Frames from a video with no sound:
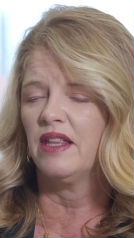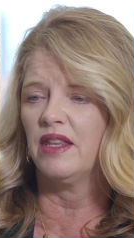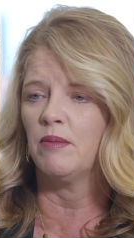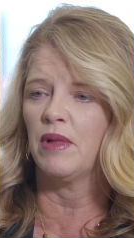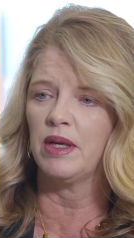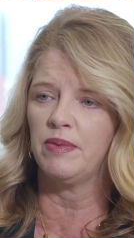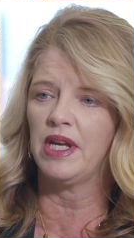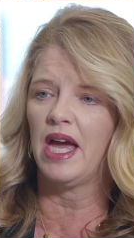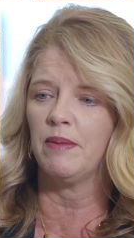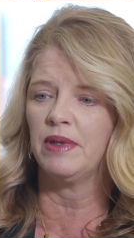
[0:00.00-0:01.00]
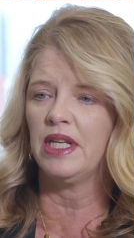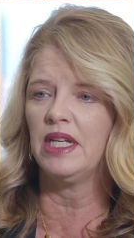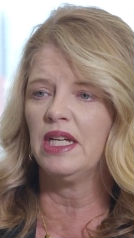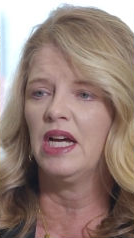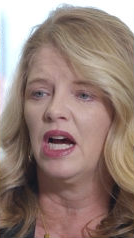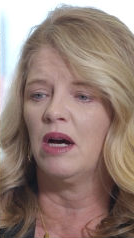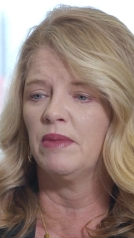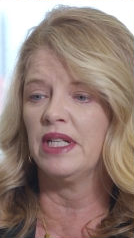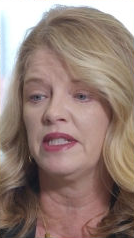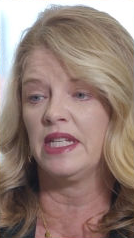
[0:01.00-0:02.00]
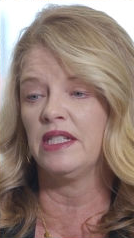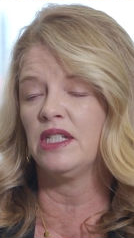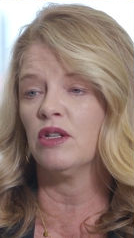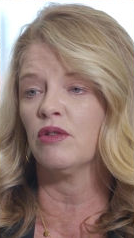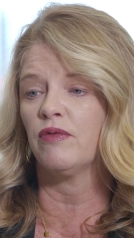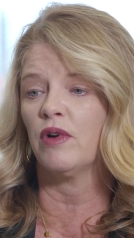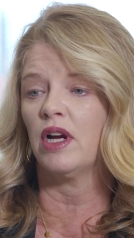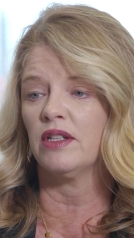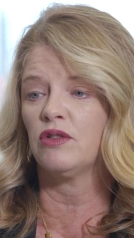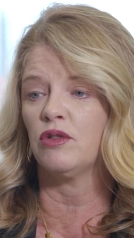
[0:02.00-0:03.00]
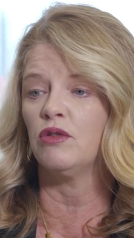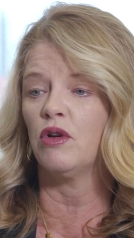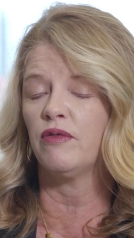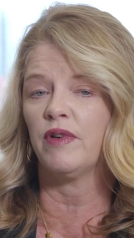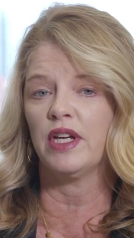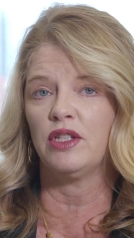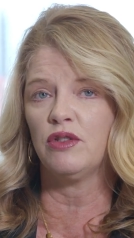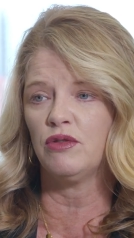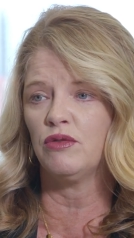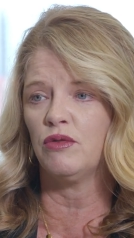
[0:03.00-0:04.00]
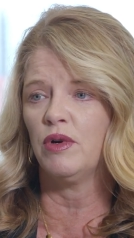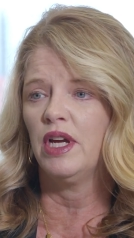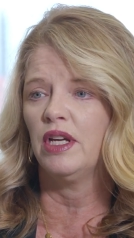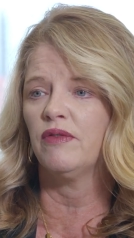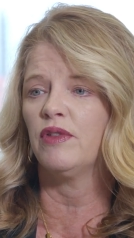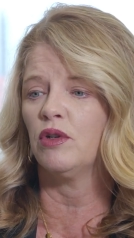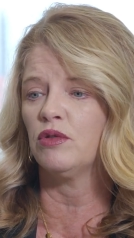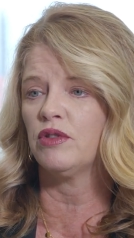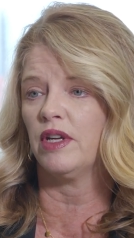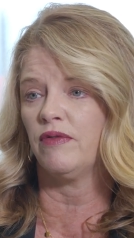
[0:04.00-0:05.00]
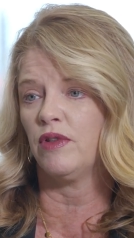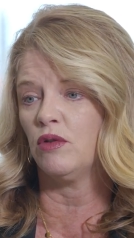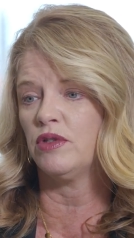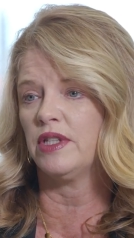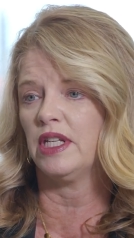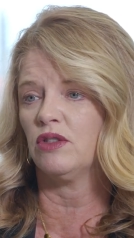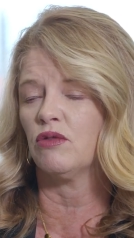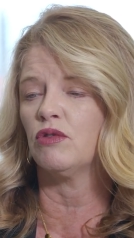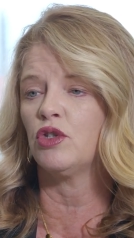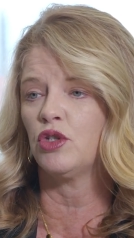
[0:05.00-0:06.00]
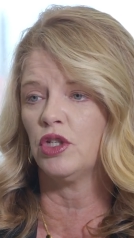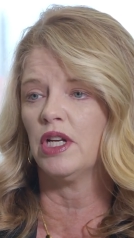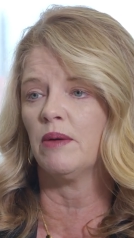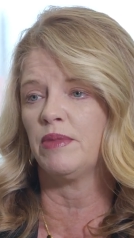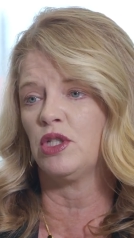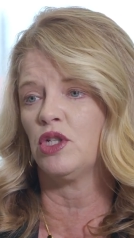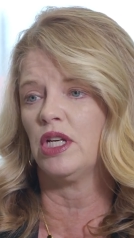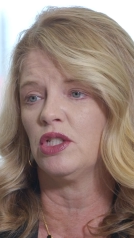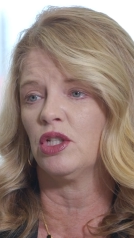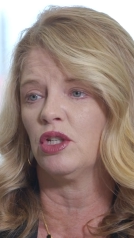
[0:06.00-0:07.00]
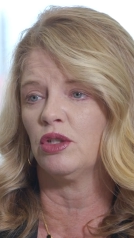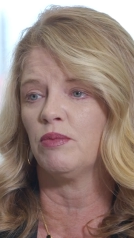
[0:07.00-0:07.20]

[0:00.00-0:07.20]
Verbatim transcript: that might be happening, um, and it's easier for us to notify you if those if those things are, should not be changing on your